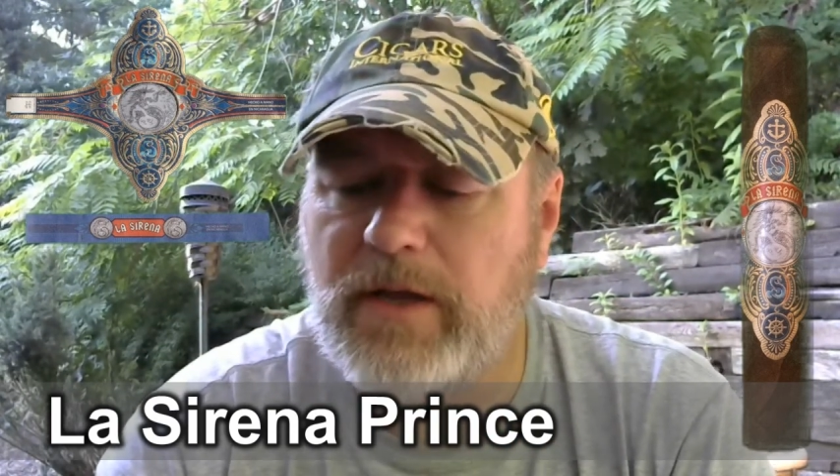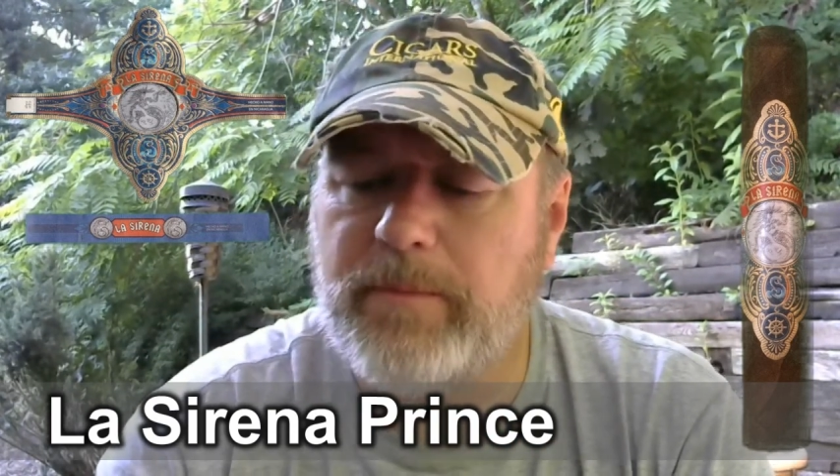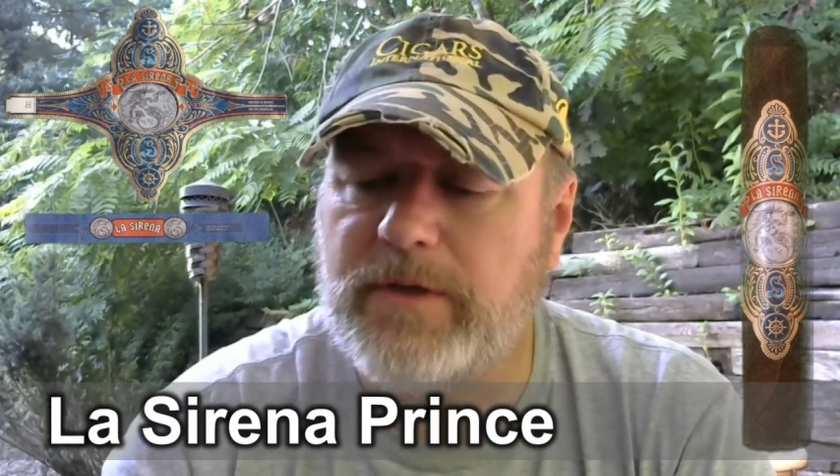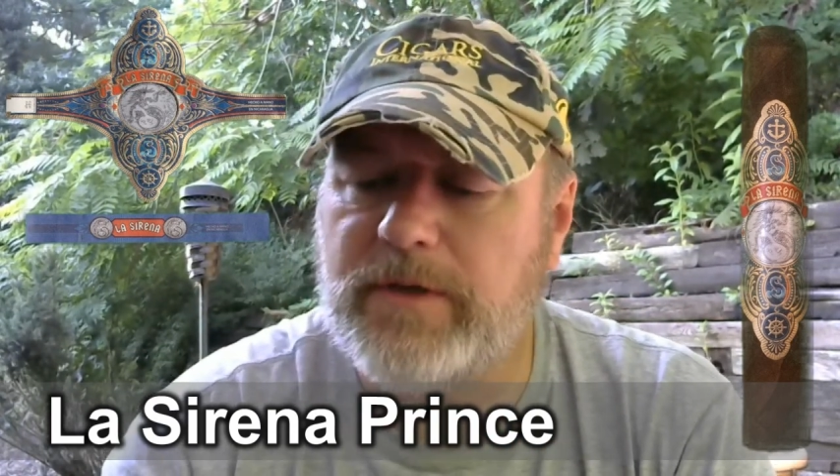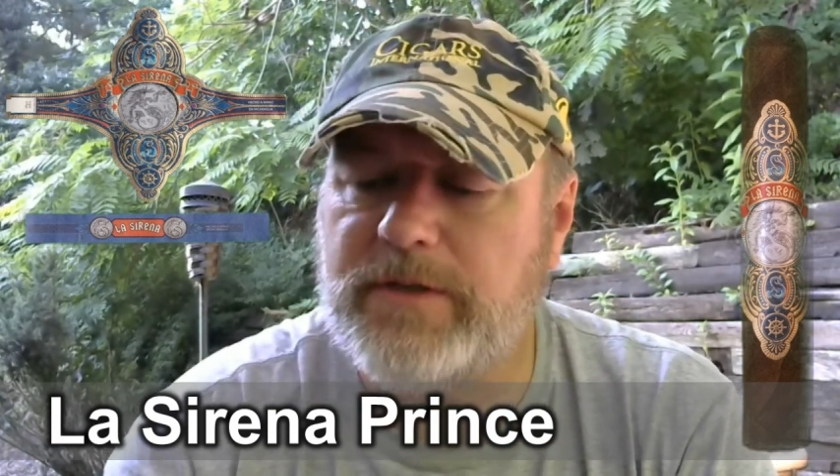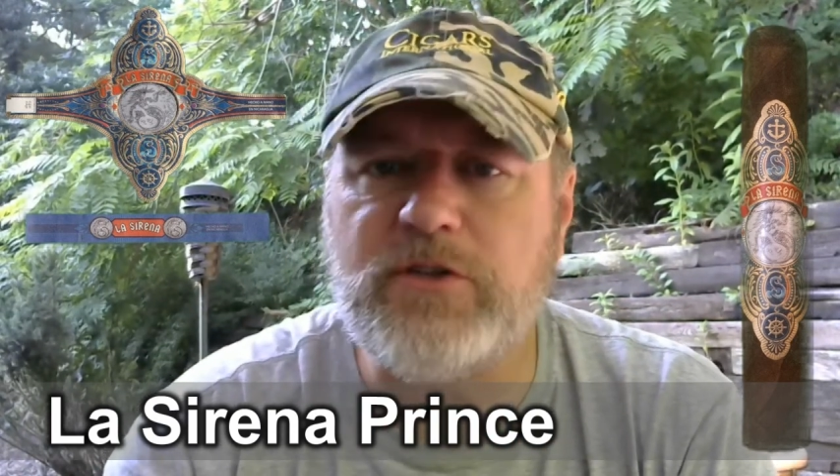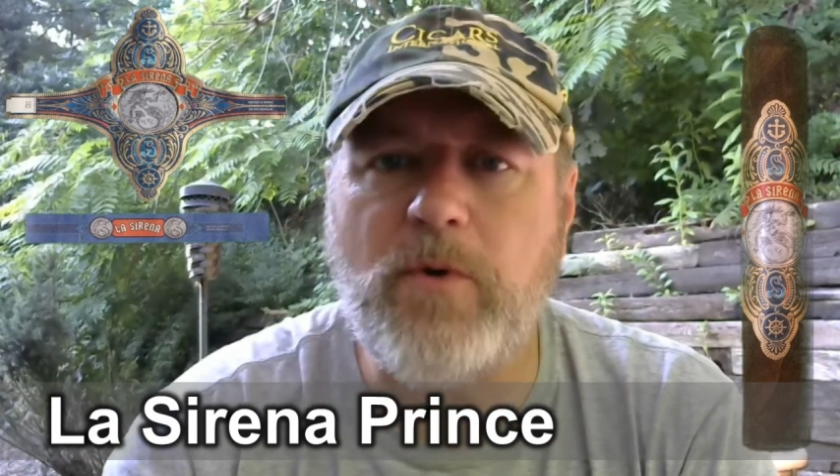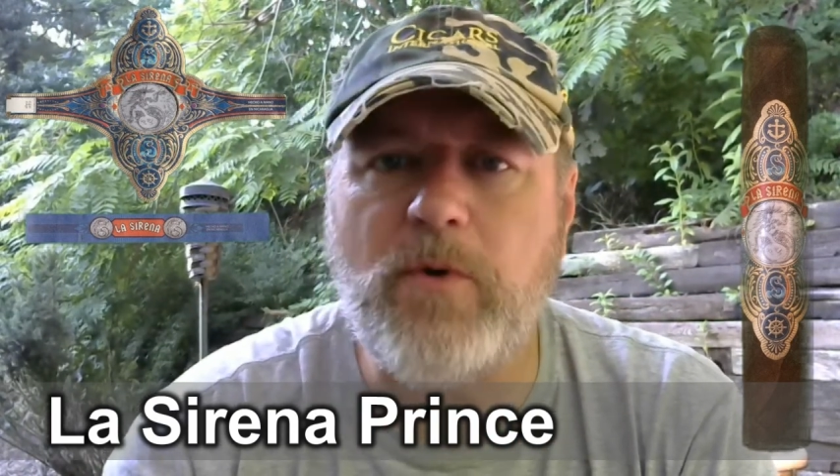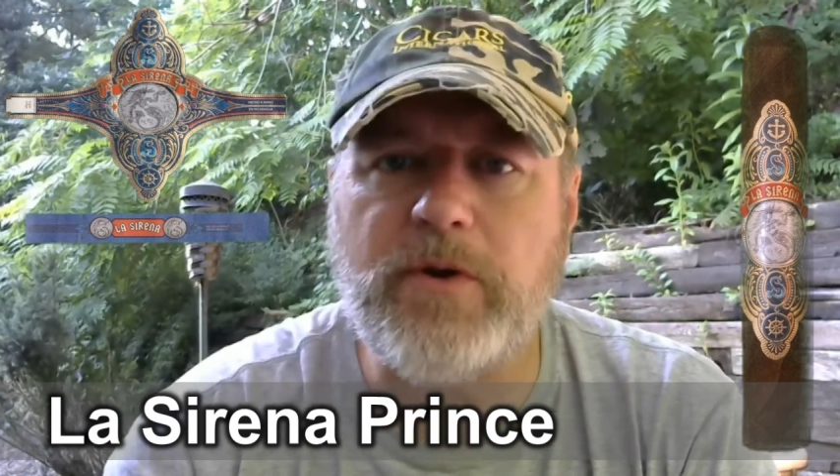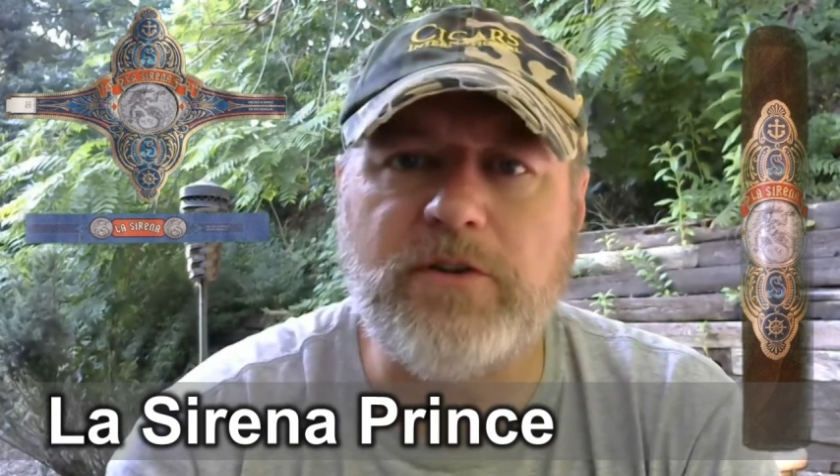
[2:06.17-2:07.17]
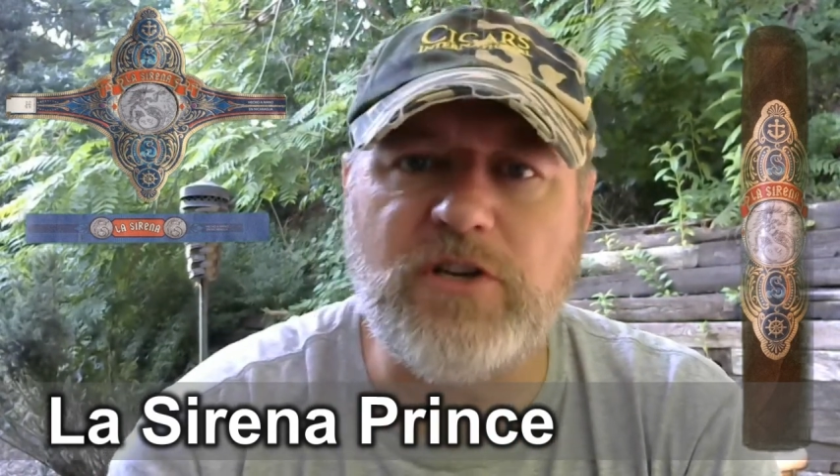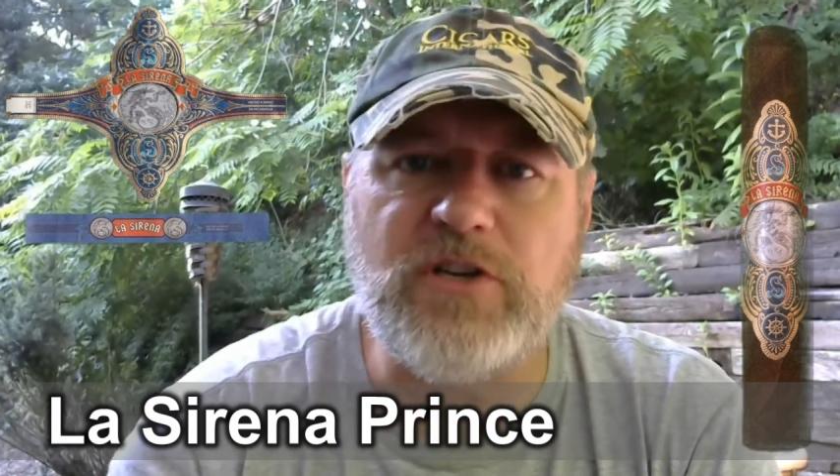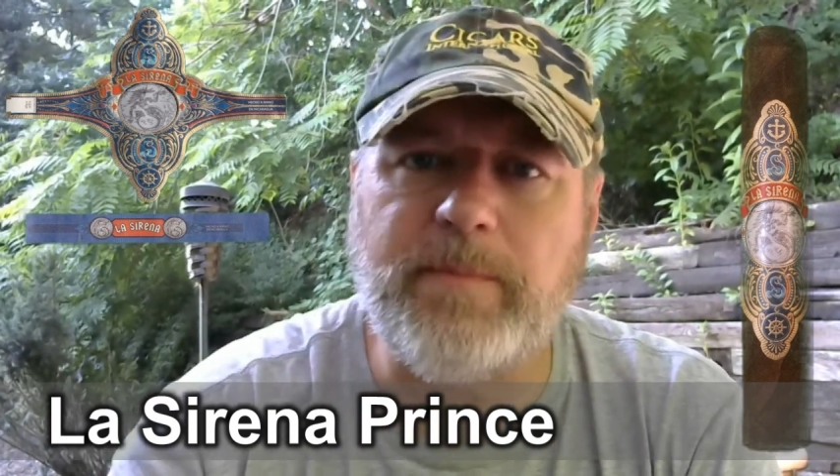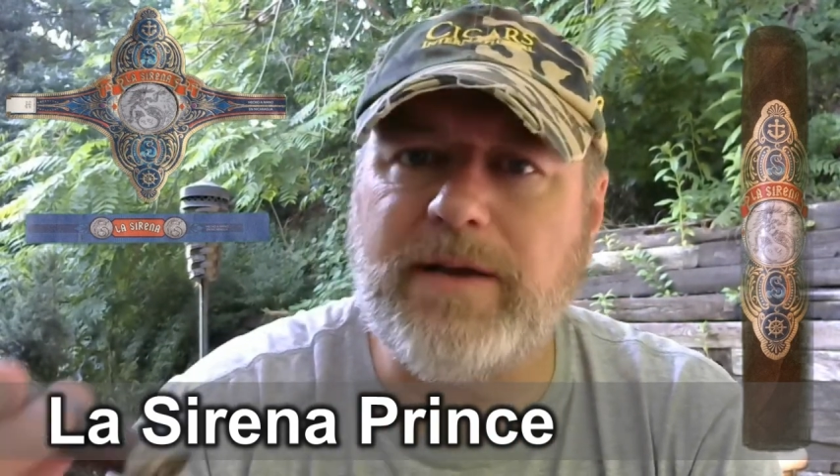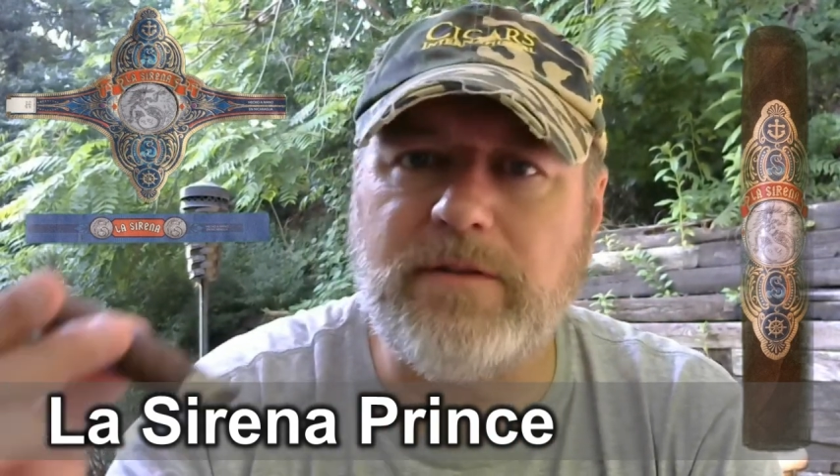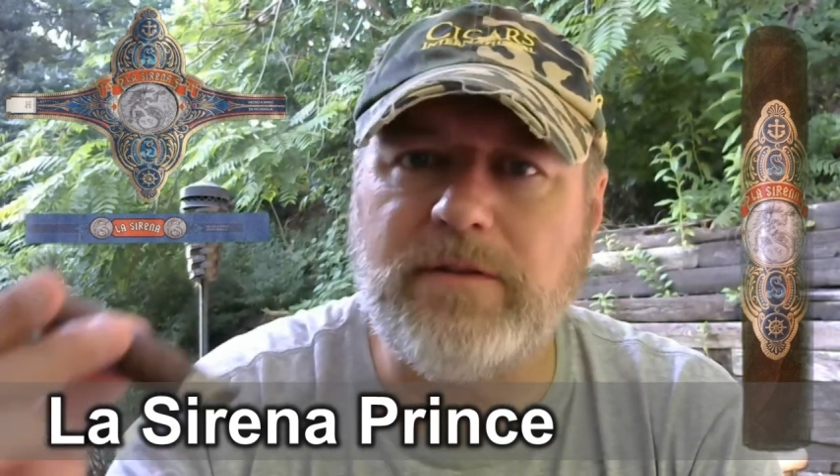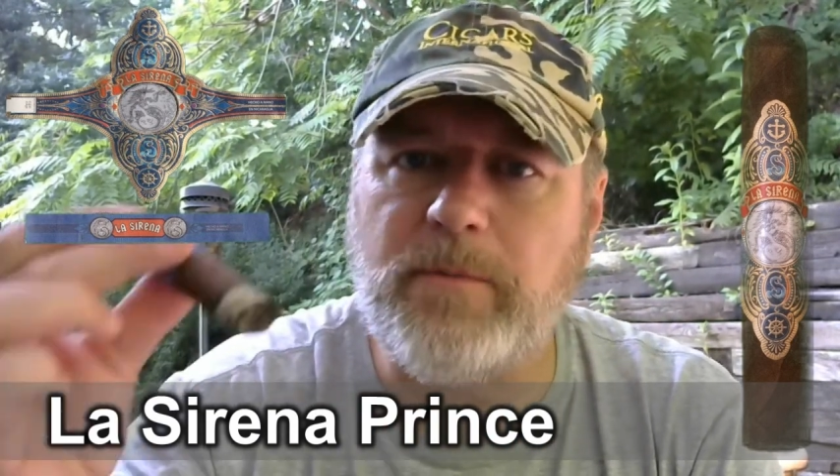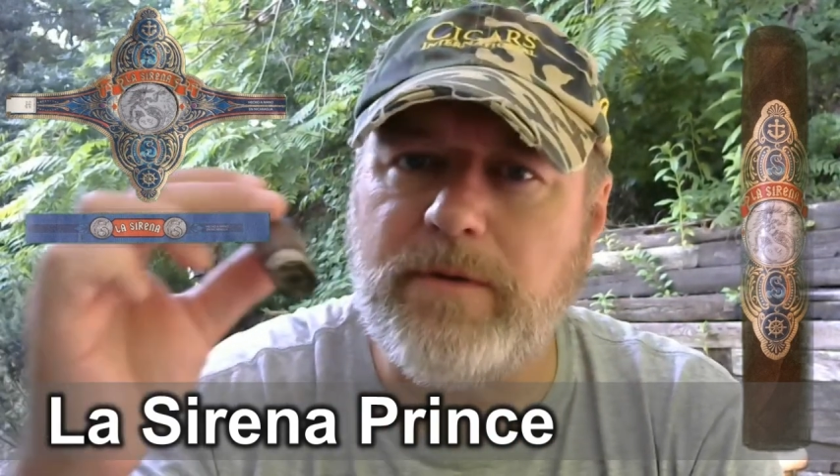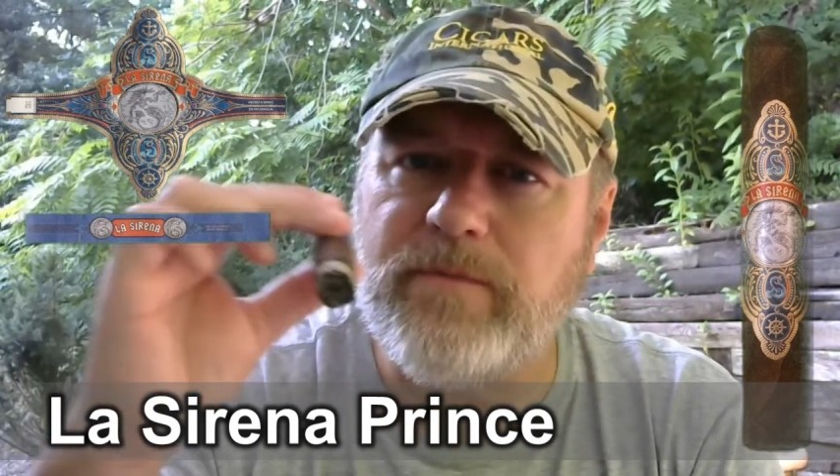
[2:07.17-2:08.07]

Continue smoking. I'll check back in a little bit.